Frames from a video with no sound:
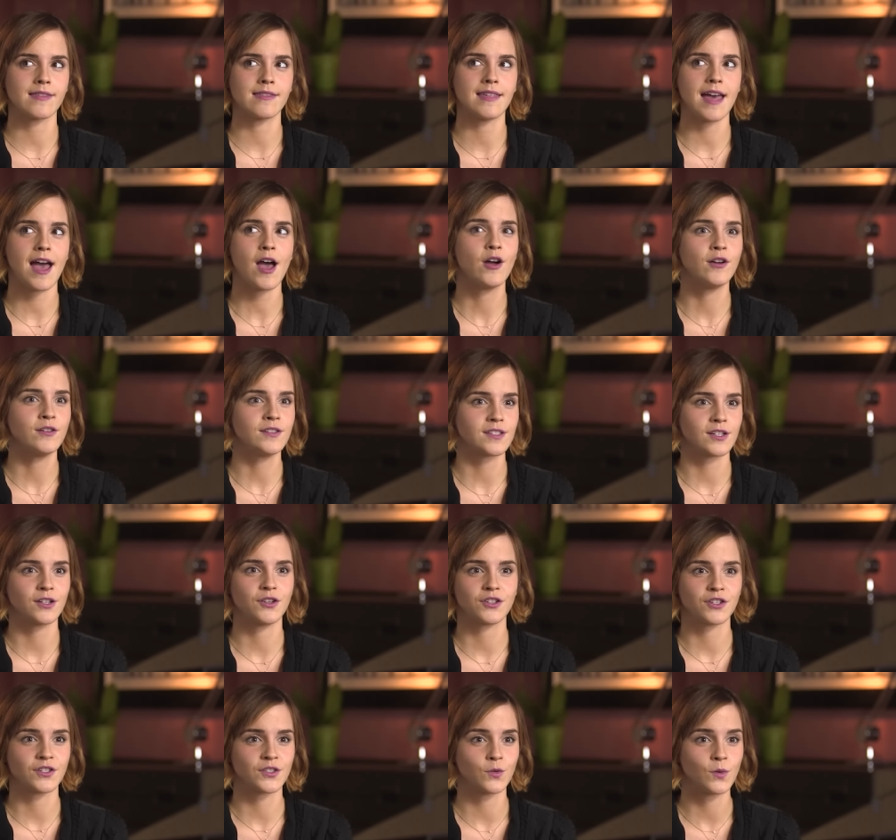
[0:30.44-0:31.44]
their own
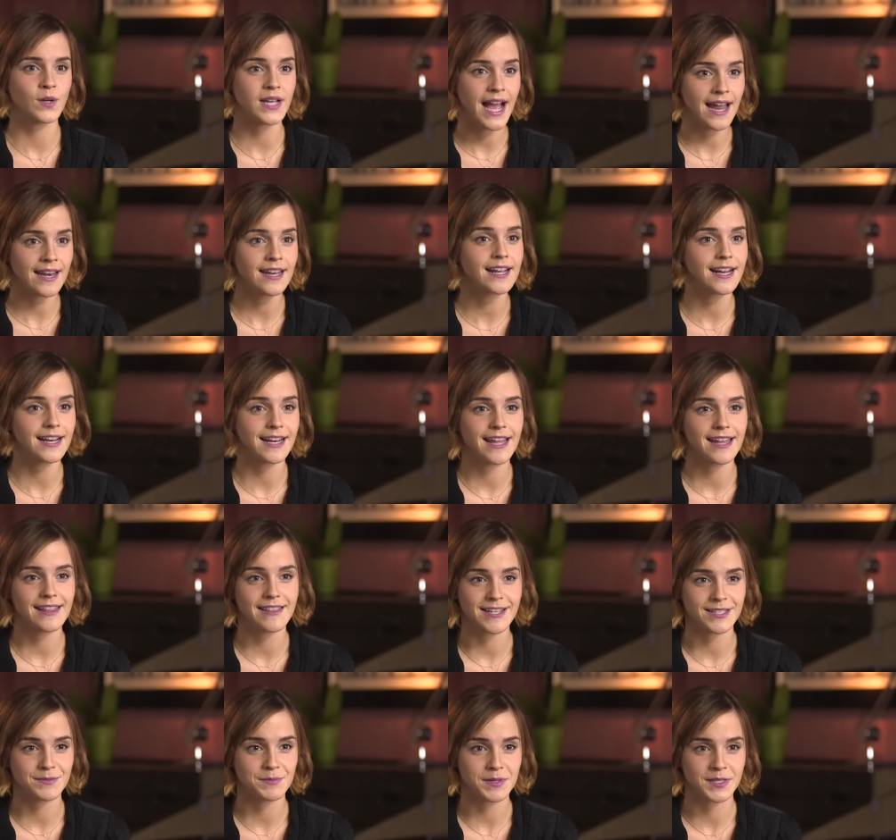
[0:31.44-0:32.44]
solutions organically,
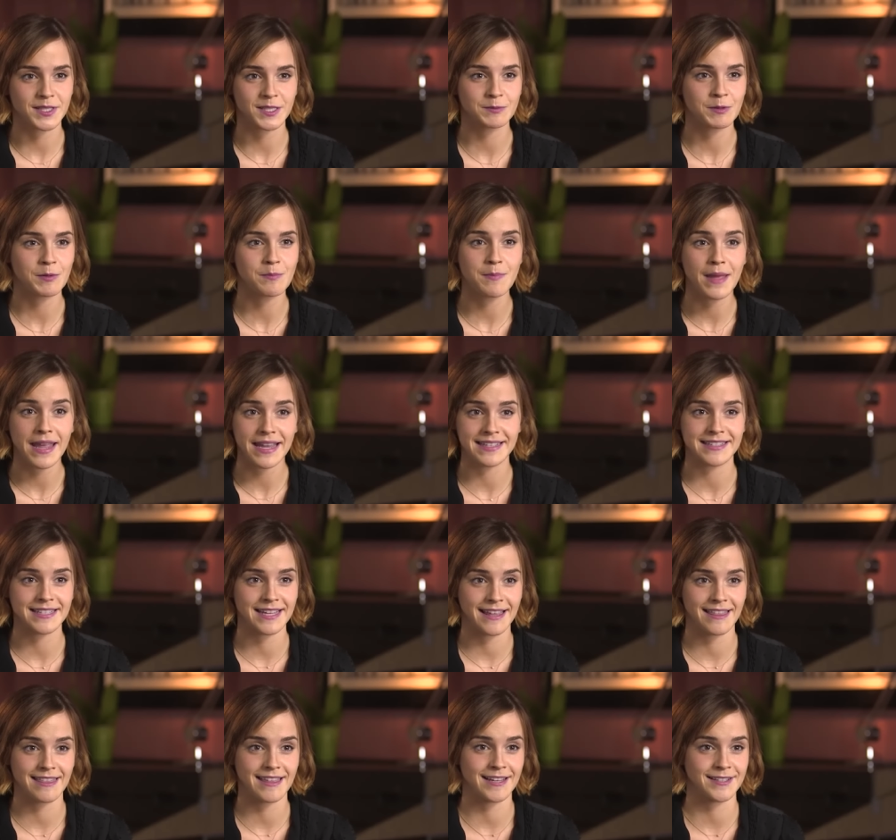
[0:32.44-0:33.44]
there's been some
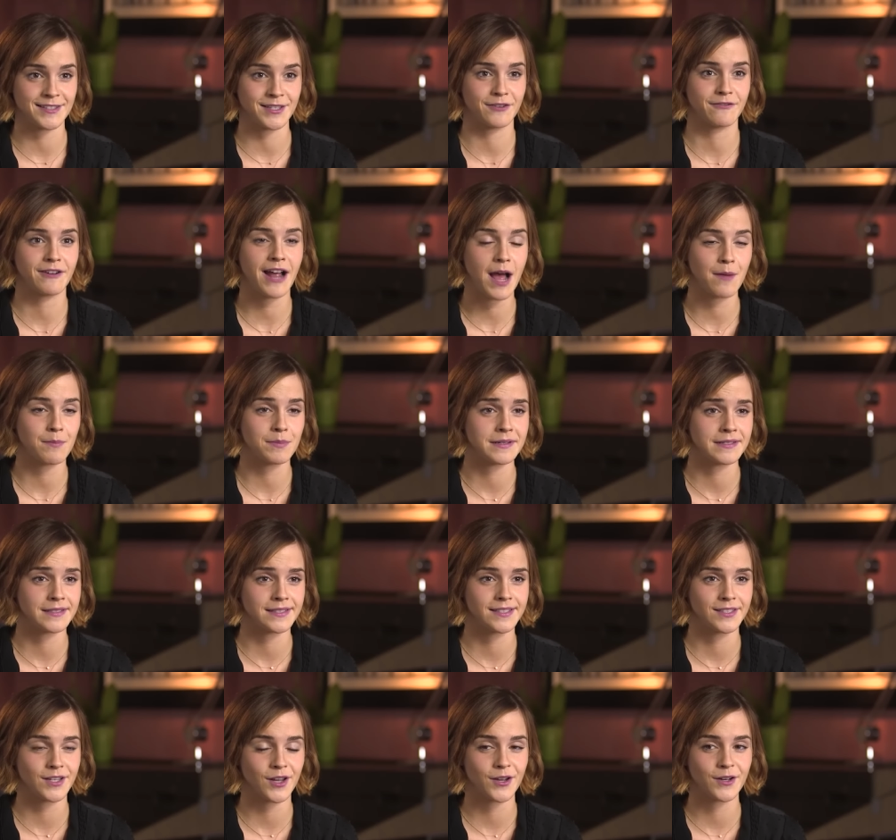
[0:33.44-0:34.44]
amazing things that have happened.
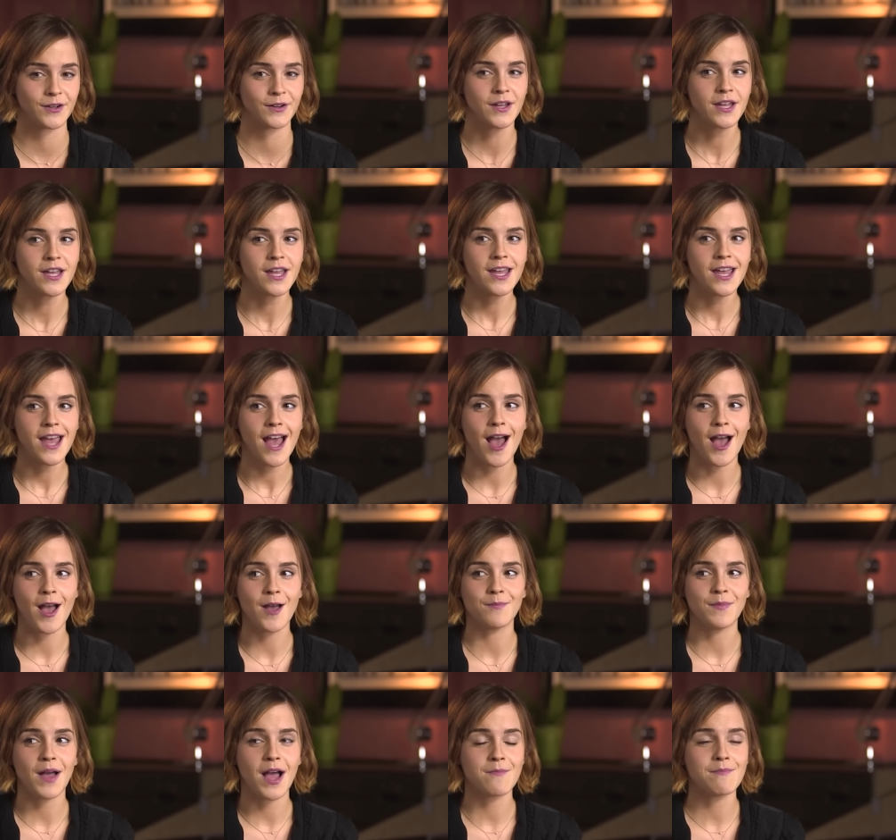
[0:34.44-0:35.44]
So,
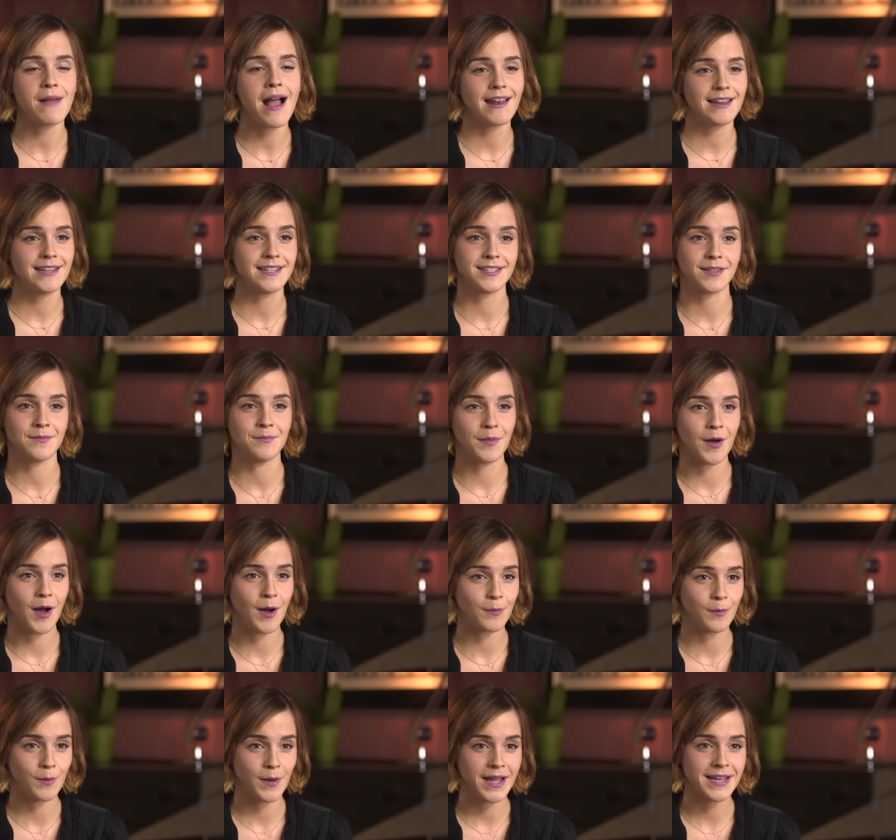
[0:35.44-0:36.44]
um, a man in
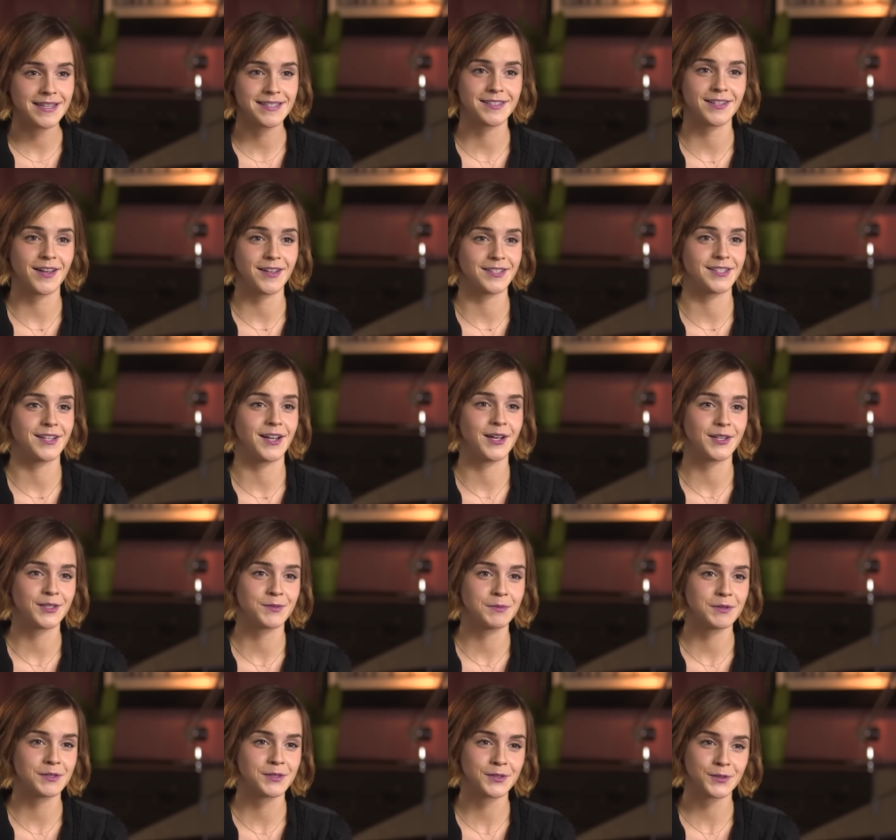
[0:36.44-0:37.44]
Zimbabwe started a
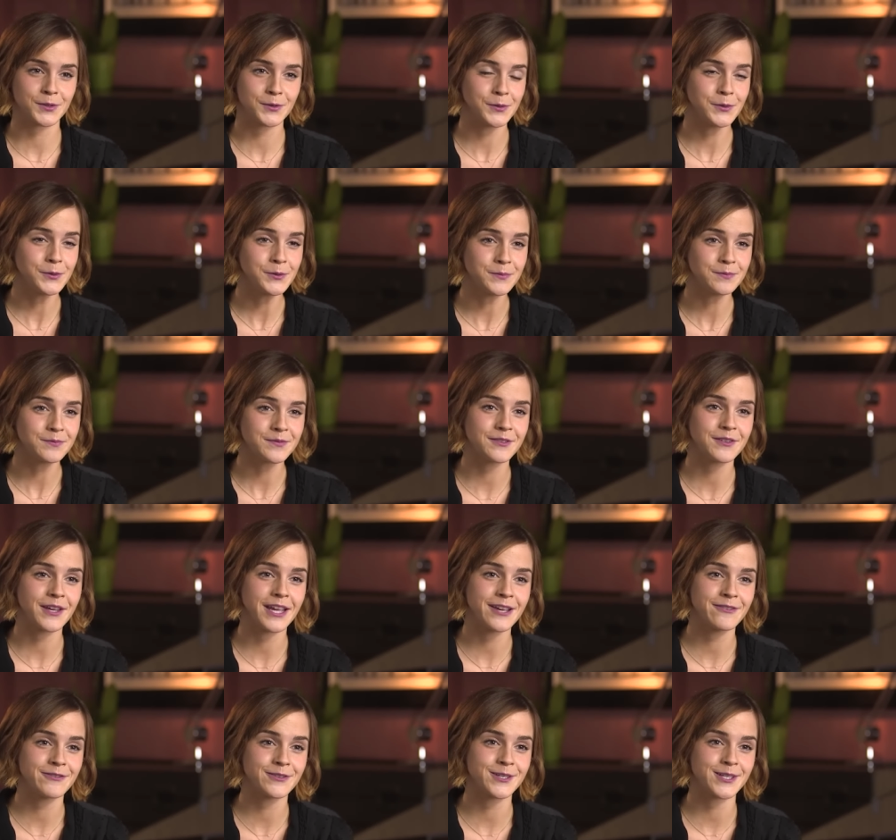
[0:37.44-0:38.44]
husband school for
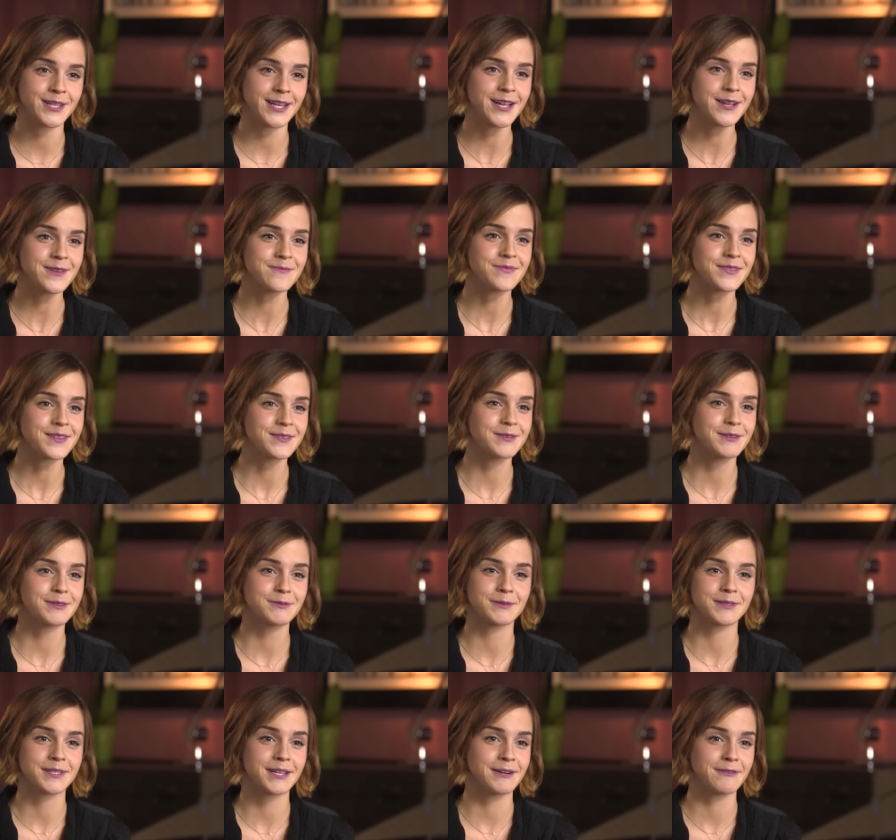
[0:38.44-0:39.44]
he for she, which
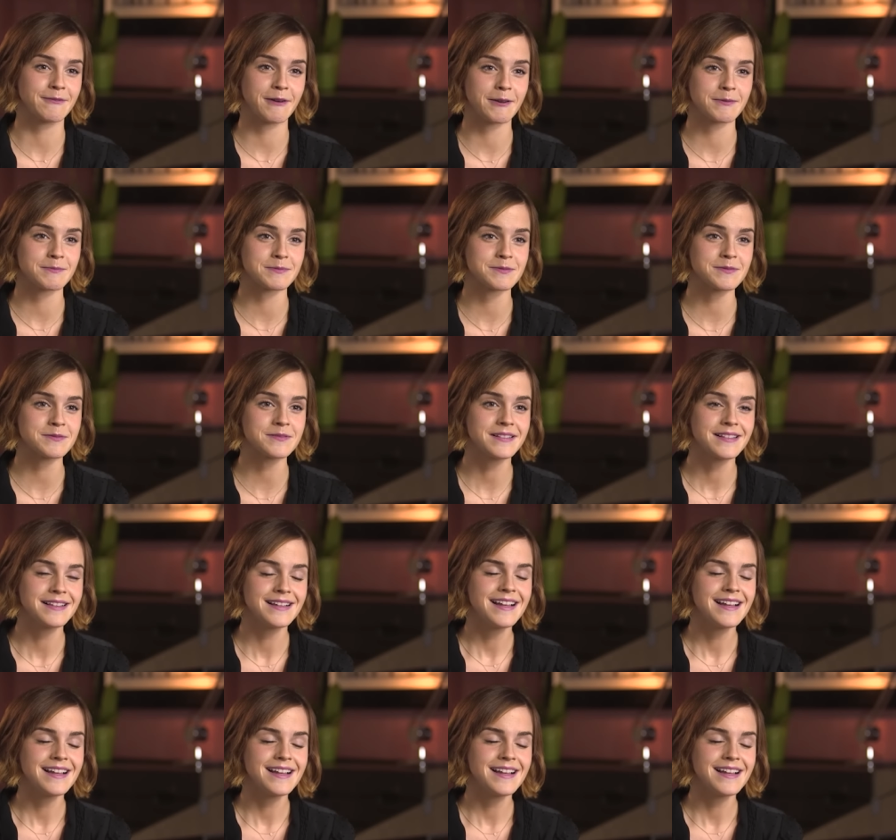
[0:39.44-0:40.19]
was incredible.